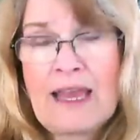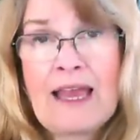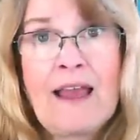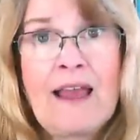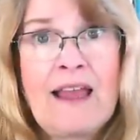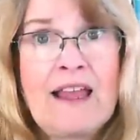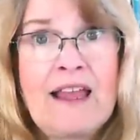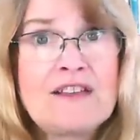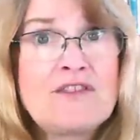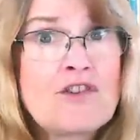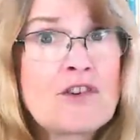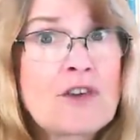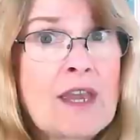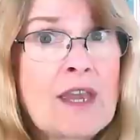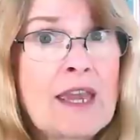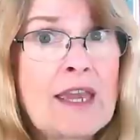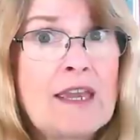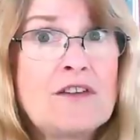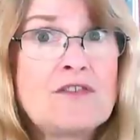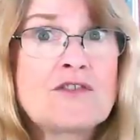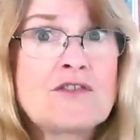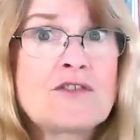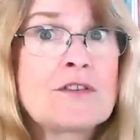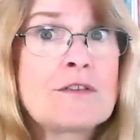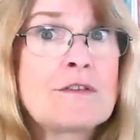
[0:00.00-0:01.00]

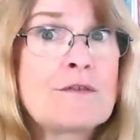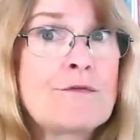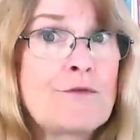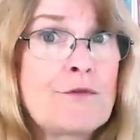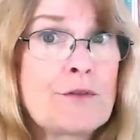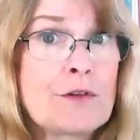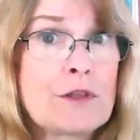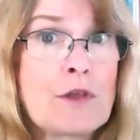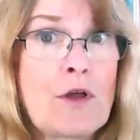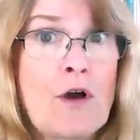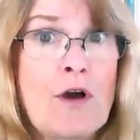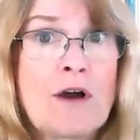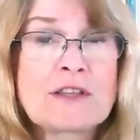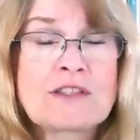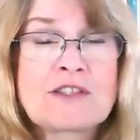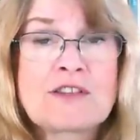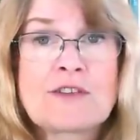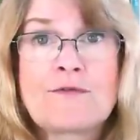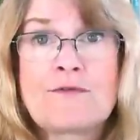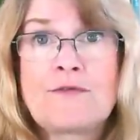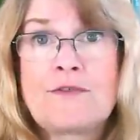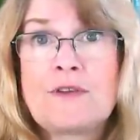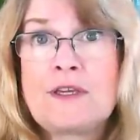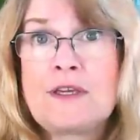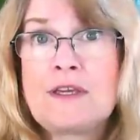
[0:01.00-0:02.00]
education,
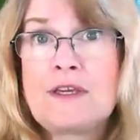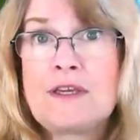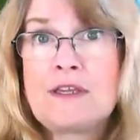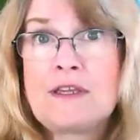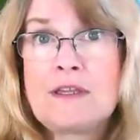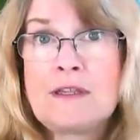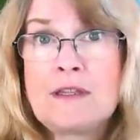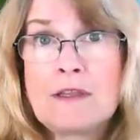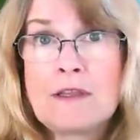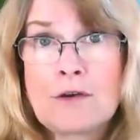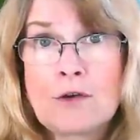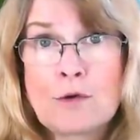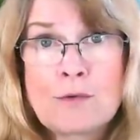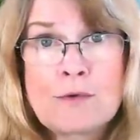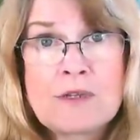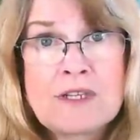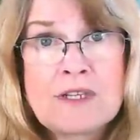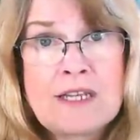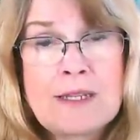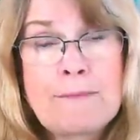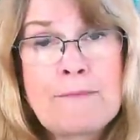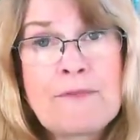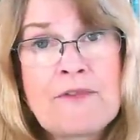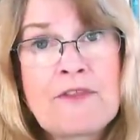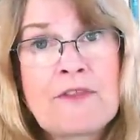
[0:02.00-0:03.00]
philosophy, and
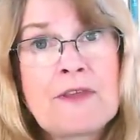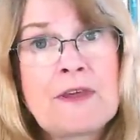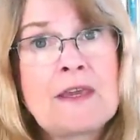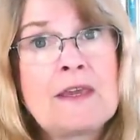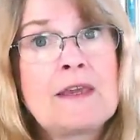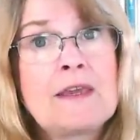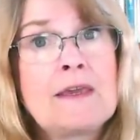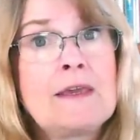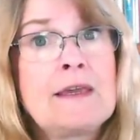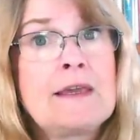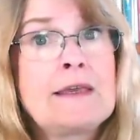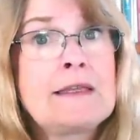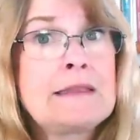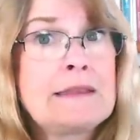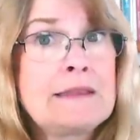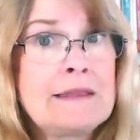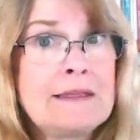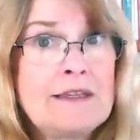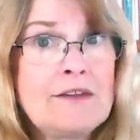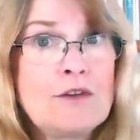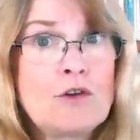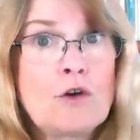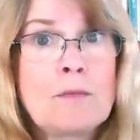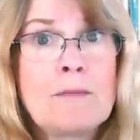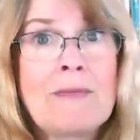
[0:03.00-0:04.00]
deep thinking,
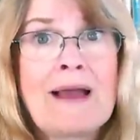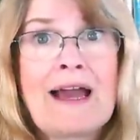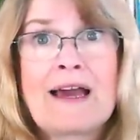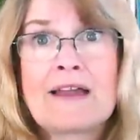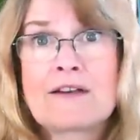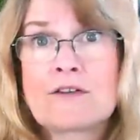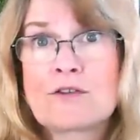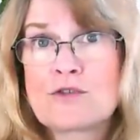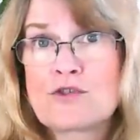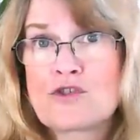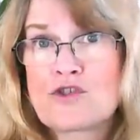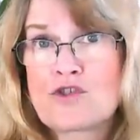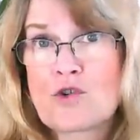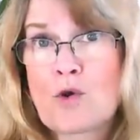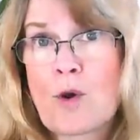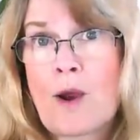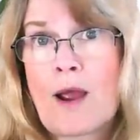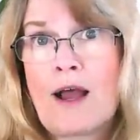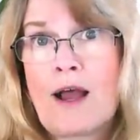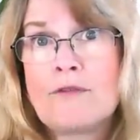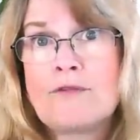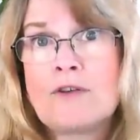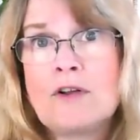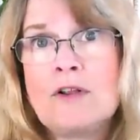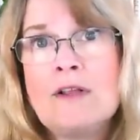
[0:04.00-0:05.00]
legal matters,
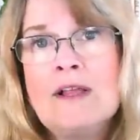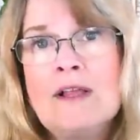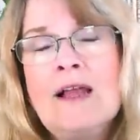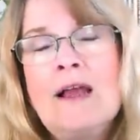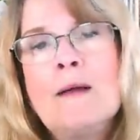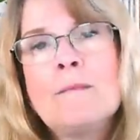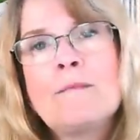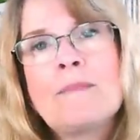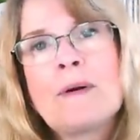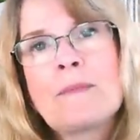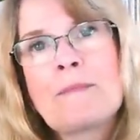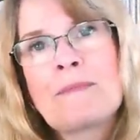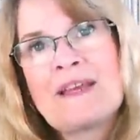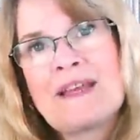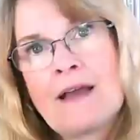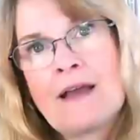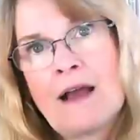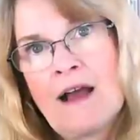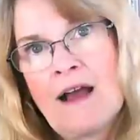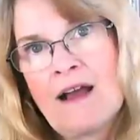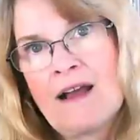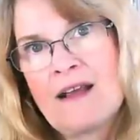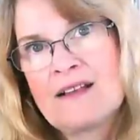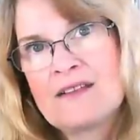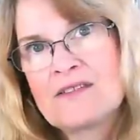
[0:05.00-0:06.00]
travel. But
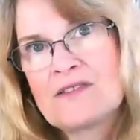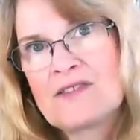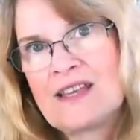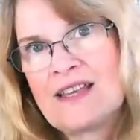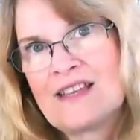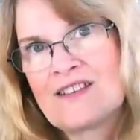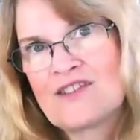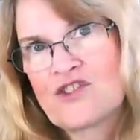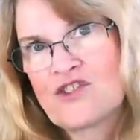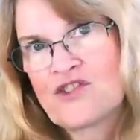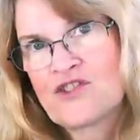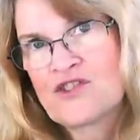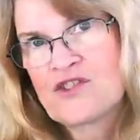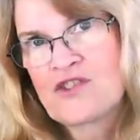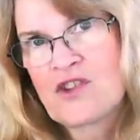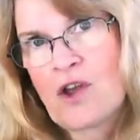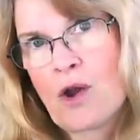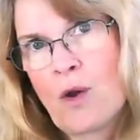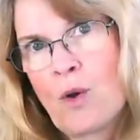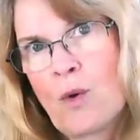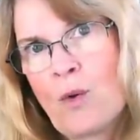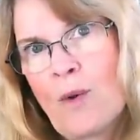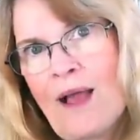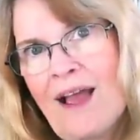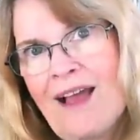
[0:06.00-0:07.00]
because it's
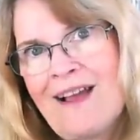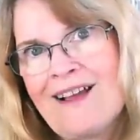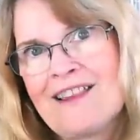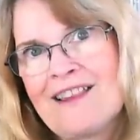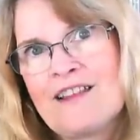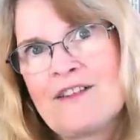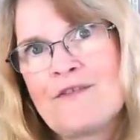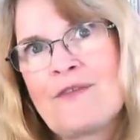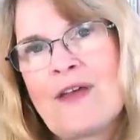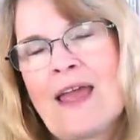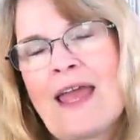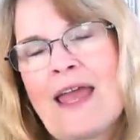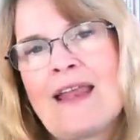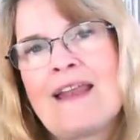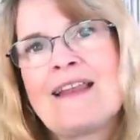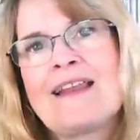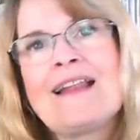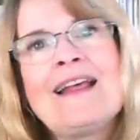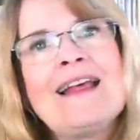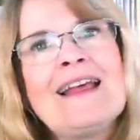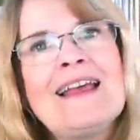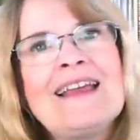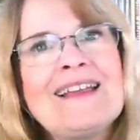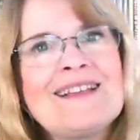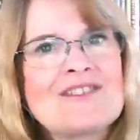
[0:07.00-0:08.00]
so elevated,
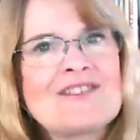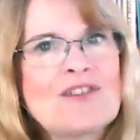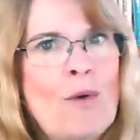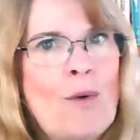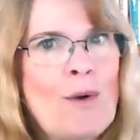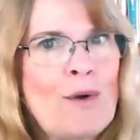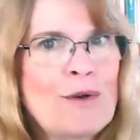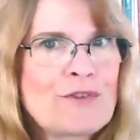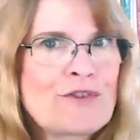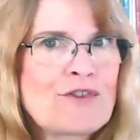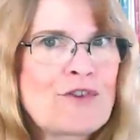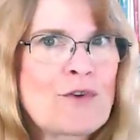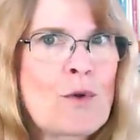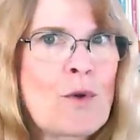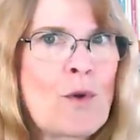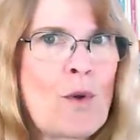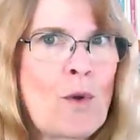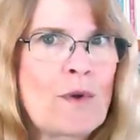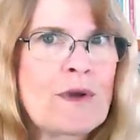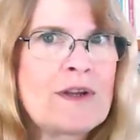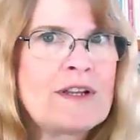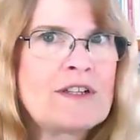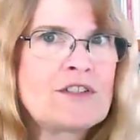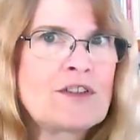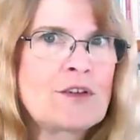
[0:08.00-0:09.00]
it's also
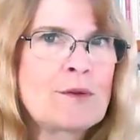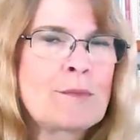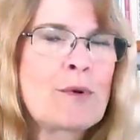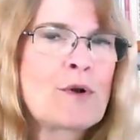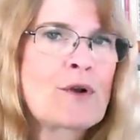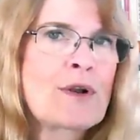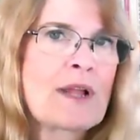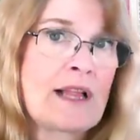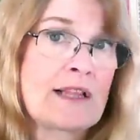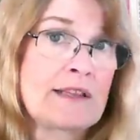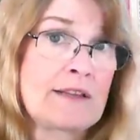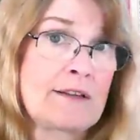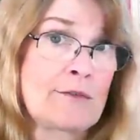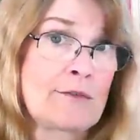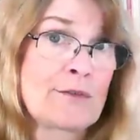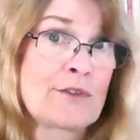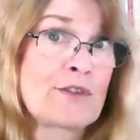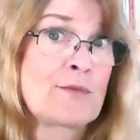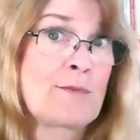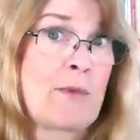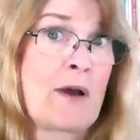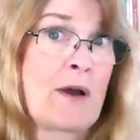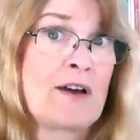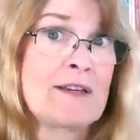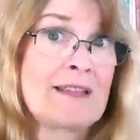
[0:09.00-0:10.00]
going to put a little
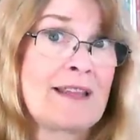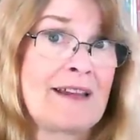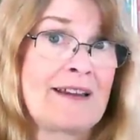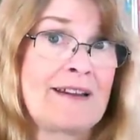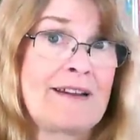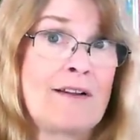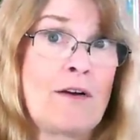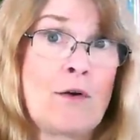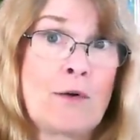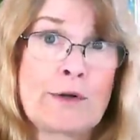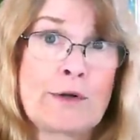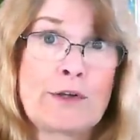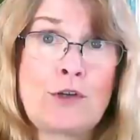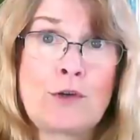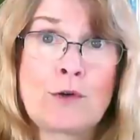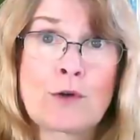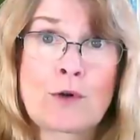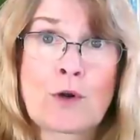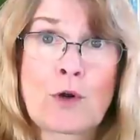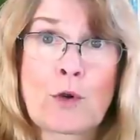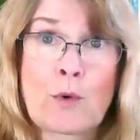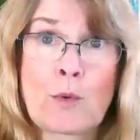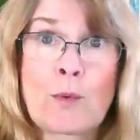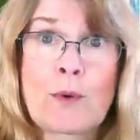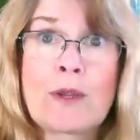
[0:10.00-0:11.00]
spotlight on your
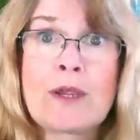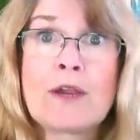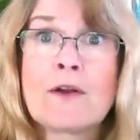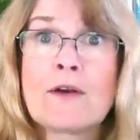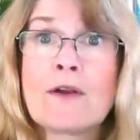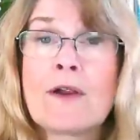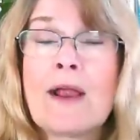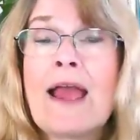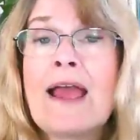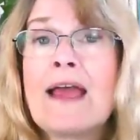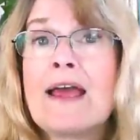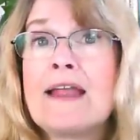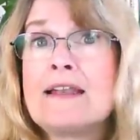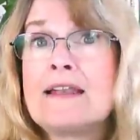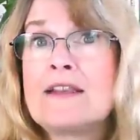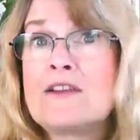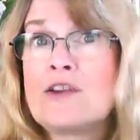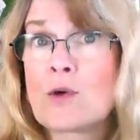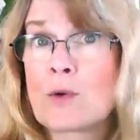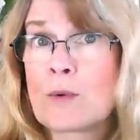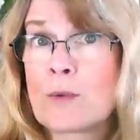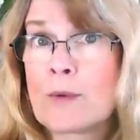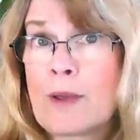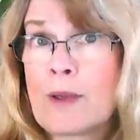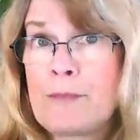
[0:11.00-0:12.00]
career and
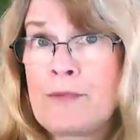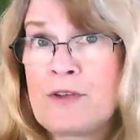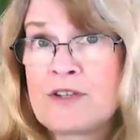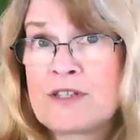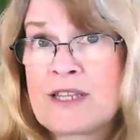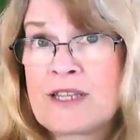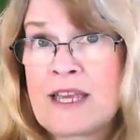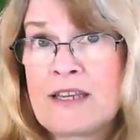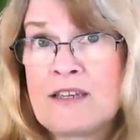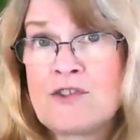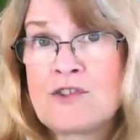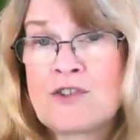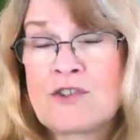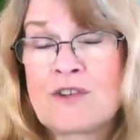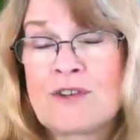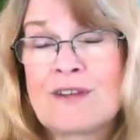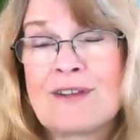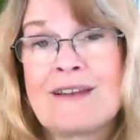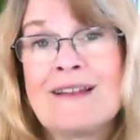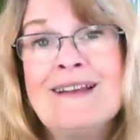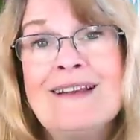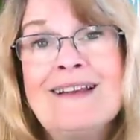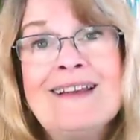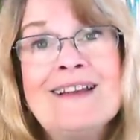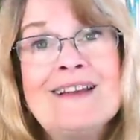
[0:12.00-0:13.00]
your
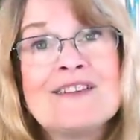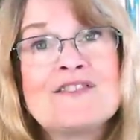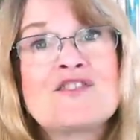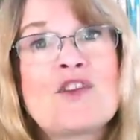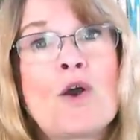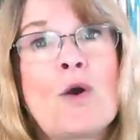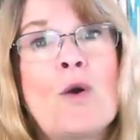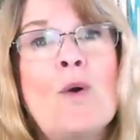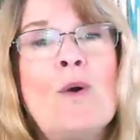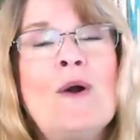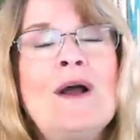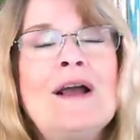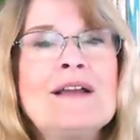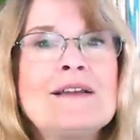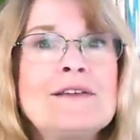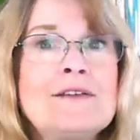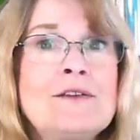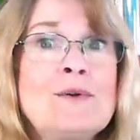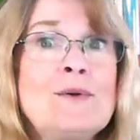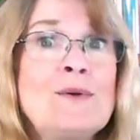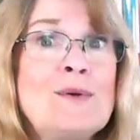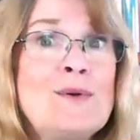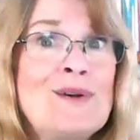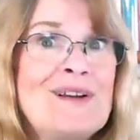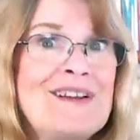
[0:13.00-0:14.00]
reputation. So
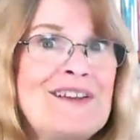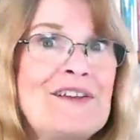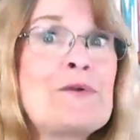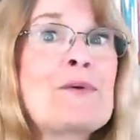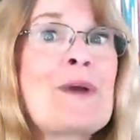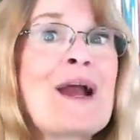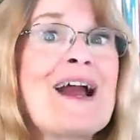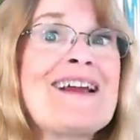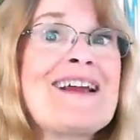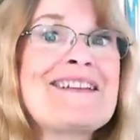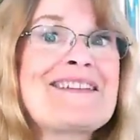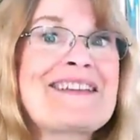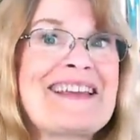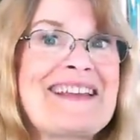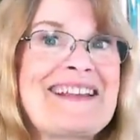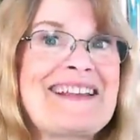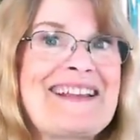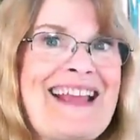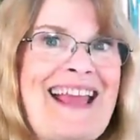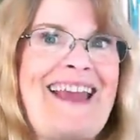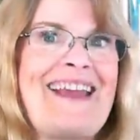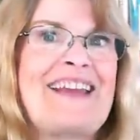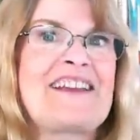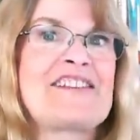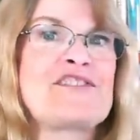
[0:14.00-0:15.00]
you you kind of
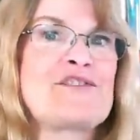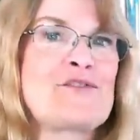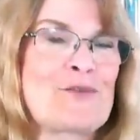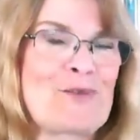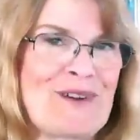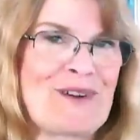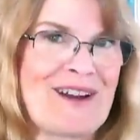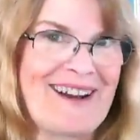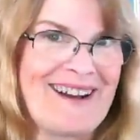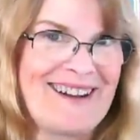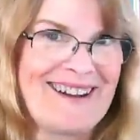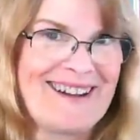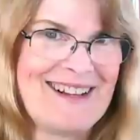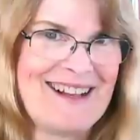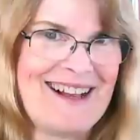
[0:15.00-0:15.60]
get extra.